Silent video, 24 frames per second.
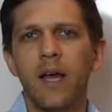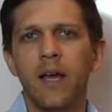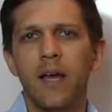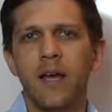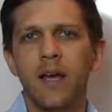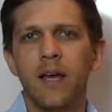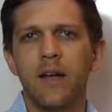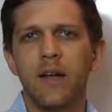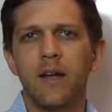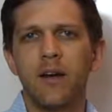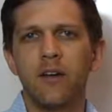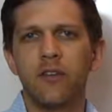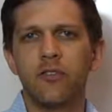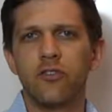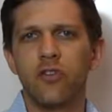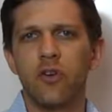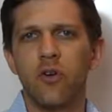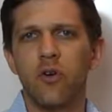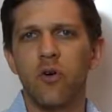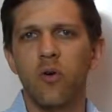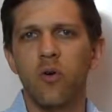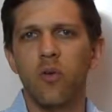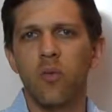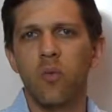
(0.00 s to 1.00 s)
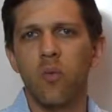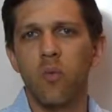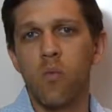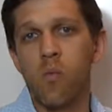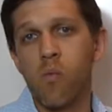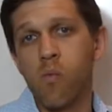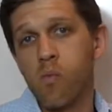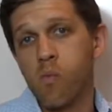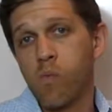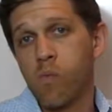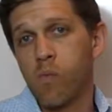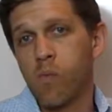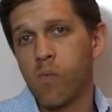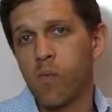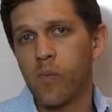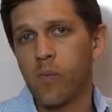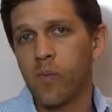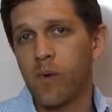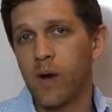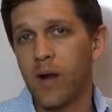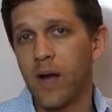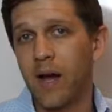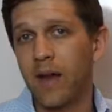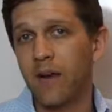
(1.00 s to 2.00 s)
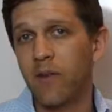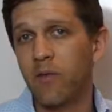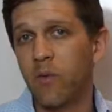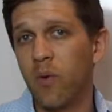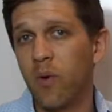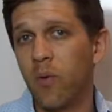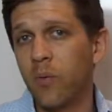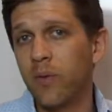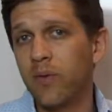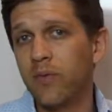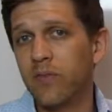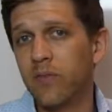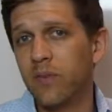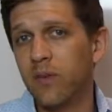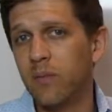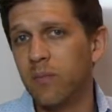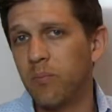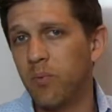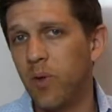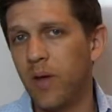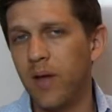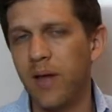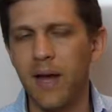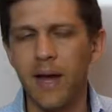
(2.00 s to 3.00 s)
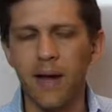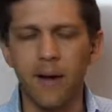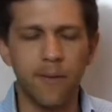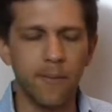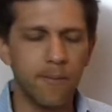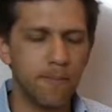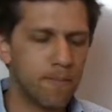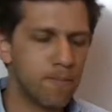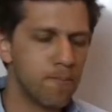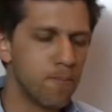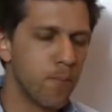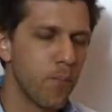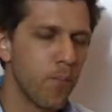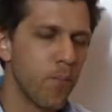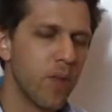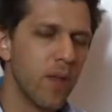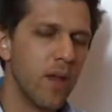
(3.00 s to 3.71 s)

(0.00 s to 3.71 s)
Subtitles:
And also kind of what we've seen play out.